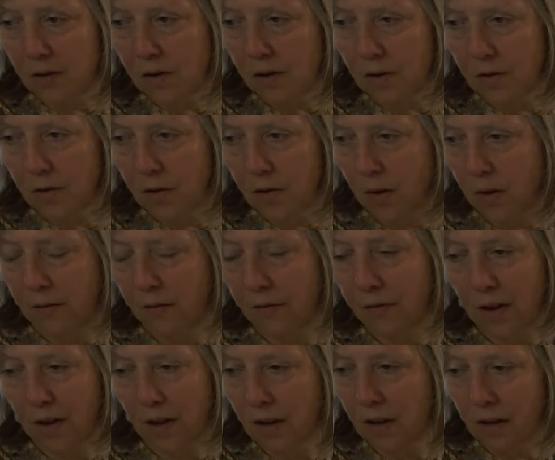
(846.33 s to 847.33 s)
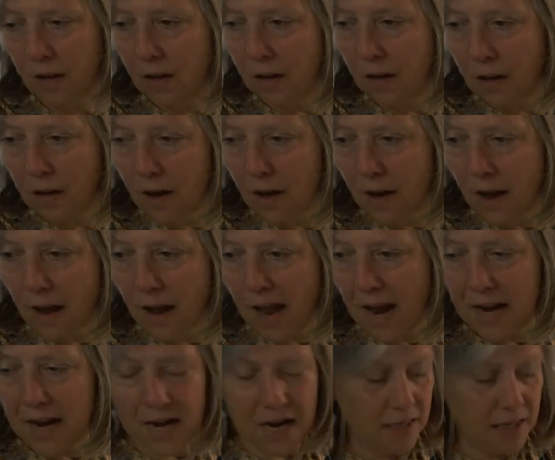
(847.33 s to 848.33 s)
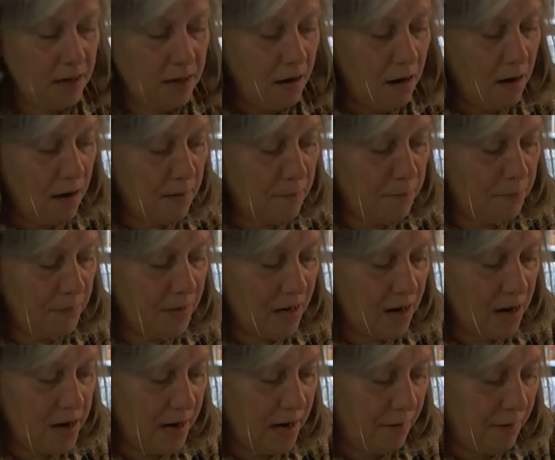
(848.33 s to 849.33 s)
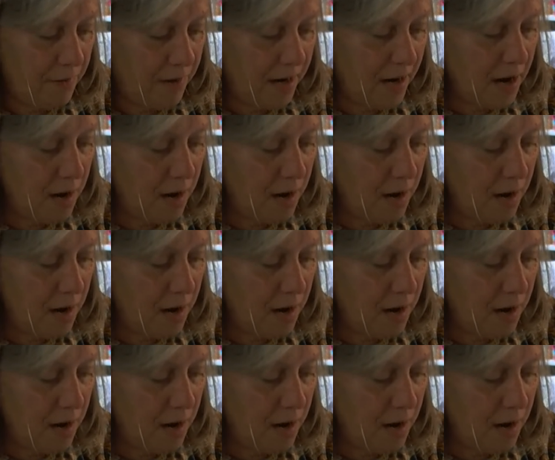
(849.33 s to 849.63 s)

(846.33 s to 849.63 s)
You could do it for any time. I love it.